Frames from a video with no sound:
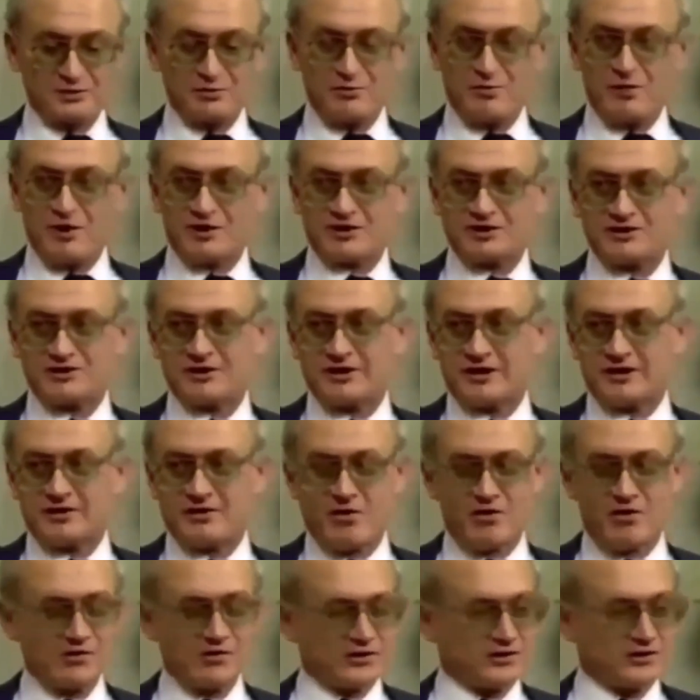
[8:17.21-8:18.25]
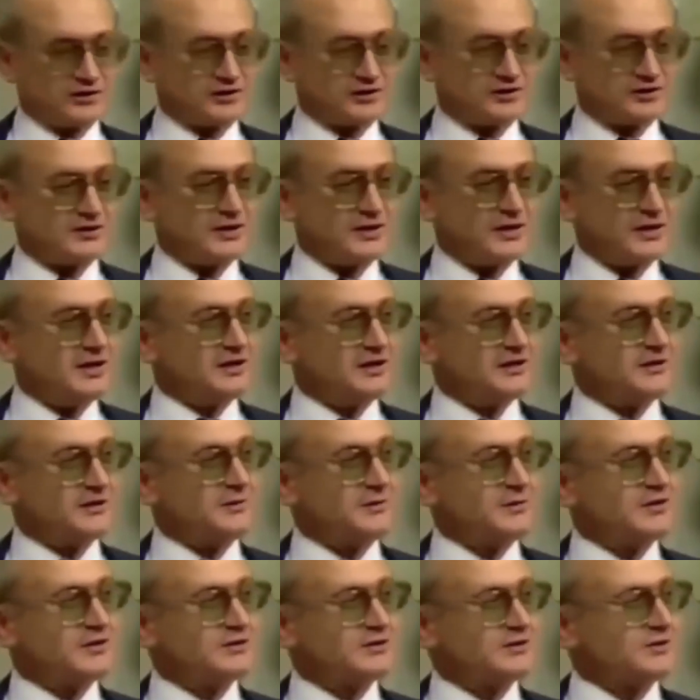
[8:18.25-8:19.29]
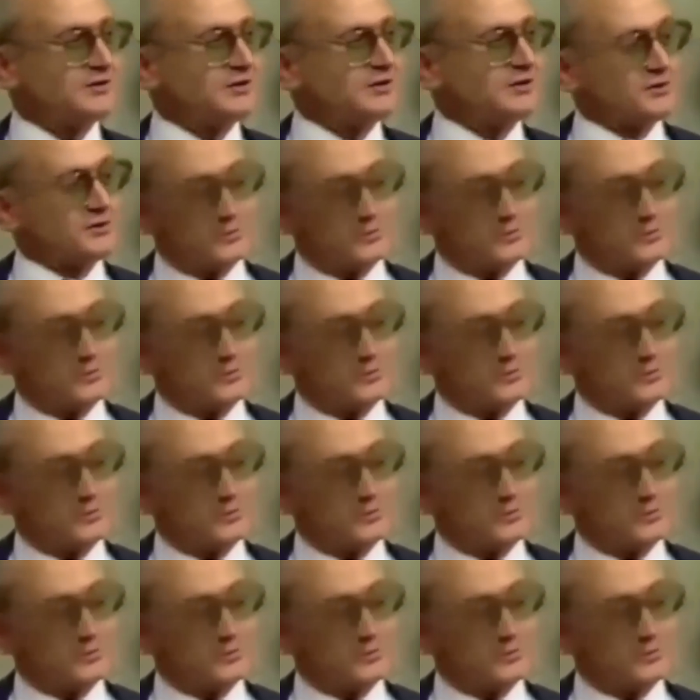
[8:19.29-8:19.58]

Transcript: squashed like cockroaches. Nobody